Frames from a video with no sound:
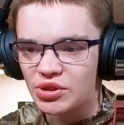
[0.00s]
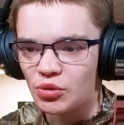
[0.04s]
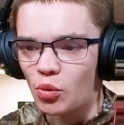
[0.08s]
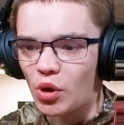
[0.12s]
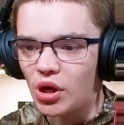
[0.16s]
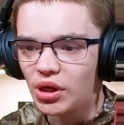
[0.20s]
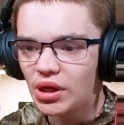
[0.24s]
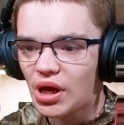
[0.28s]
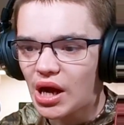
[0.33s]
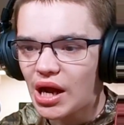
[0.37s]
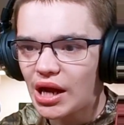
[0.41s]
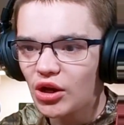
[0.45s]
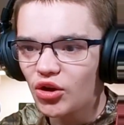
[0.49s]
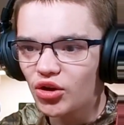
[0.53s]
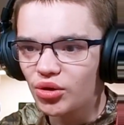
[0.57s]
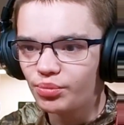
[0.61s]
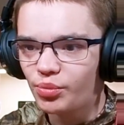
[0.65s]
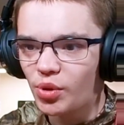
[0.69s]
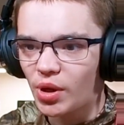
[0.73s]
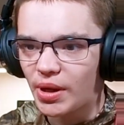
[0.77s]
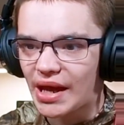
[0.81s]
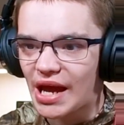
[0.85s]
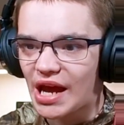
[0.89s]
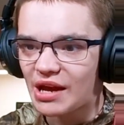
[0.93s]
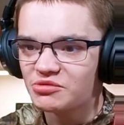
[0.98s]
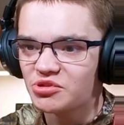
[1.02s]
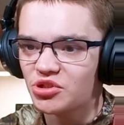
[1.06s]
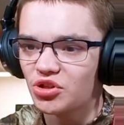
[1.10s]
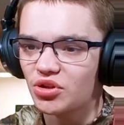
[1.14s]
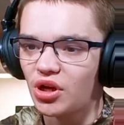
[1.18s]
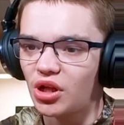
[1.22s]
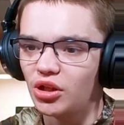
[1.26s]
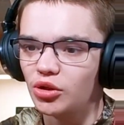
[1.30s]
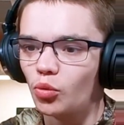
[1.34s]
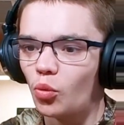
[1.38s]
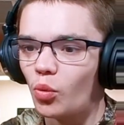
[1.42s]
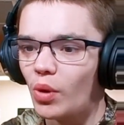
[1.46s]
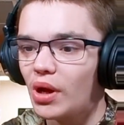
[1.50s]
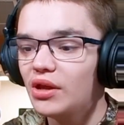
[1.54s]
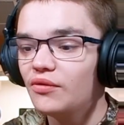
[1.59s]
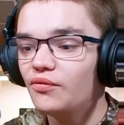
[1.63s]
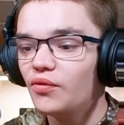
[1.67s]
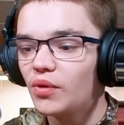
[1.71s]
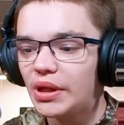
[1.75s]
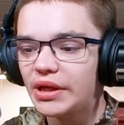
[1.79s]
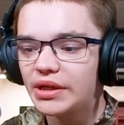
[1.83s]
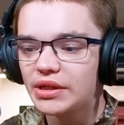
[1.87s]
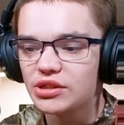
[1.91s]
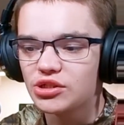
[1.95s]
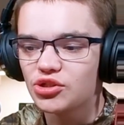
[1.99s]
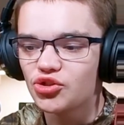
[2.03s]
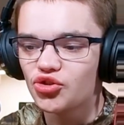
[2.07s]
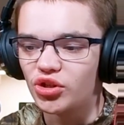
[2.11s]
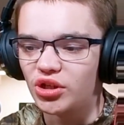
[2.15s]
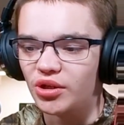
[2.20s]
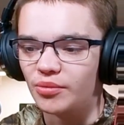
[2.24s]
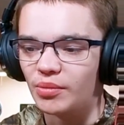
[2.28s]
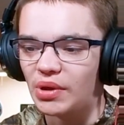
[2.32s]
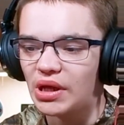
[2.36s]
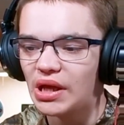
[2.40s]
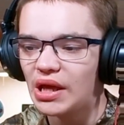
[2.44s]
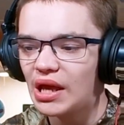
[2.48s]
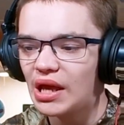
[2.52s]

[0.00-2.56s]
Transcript: one audio input capture called Wavelink Stream.